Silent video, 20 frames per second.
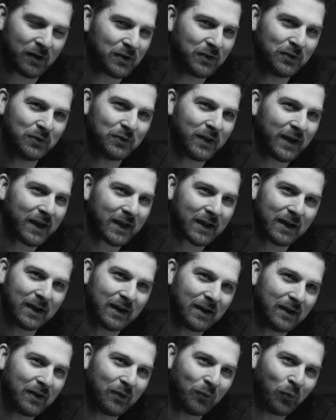you like
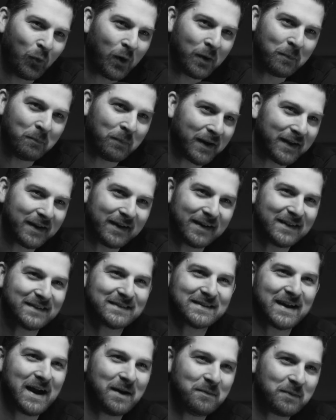a one bite at a
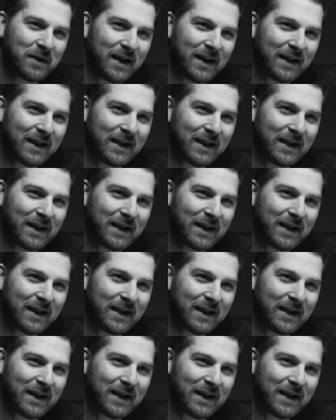time kind